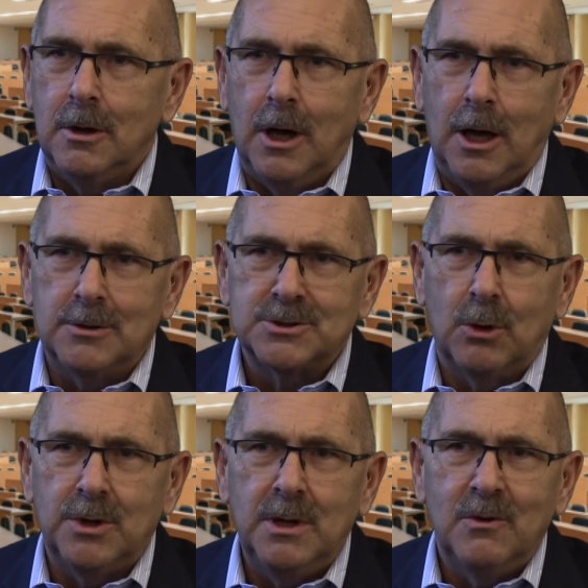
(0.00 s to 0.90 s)

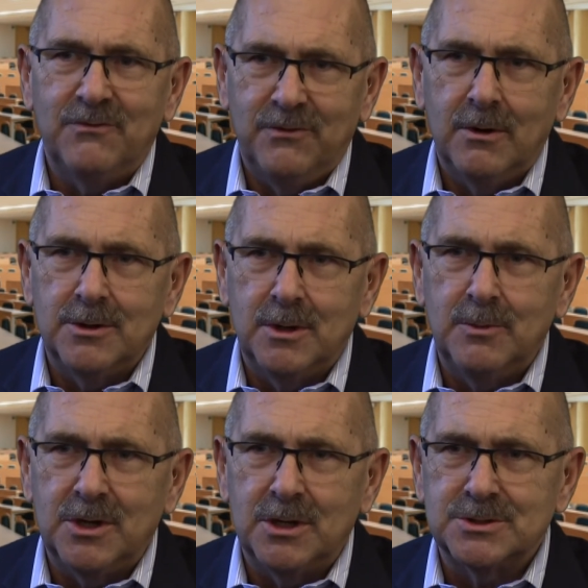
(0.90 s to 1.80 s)
So
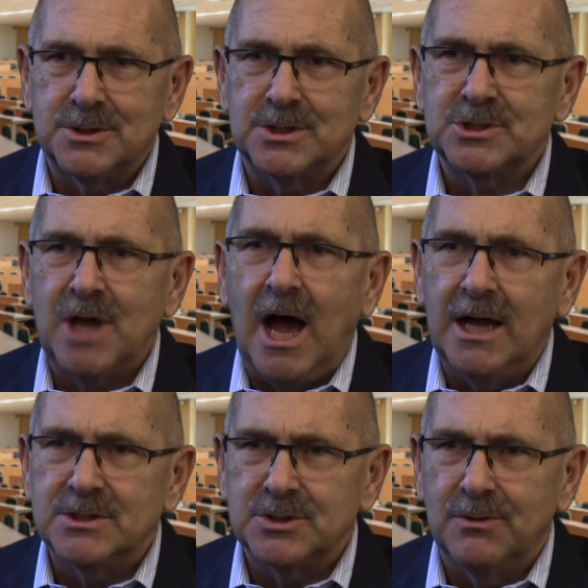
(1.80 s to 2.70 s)
hemophilia, because of the
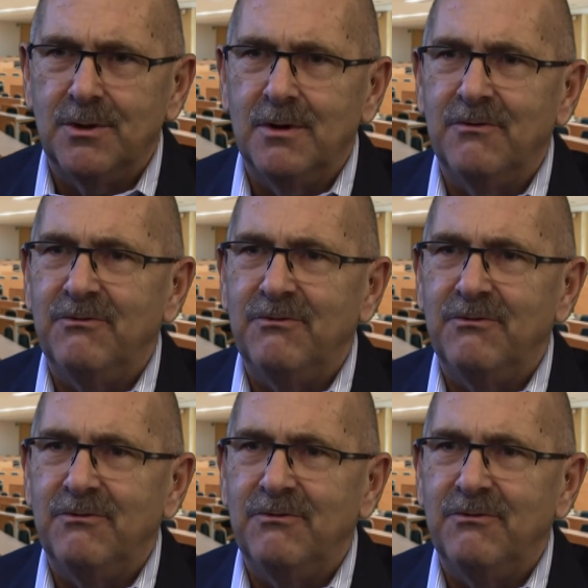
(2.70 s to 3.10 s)
size of the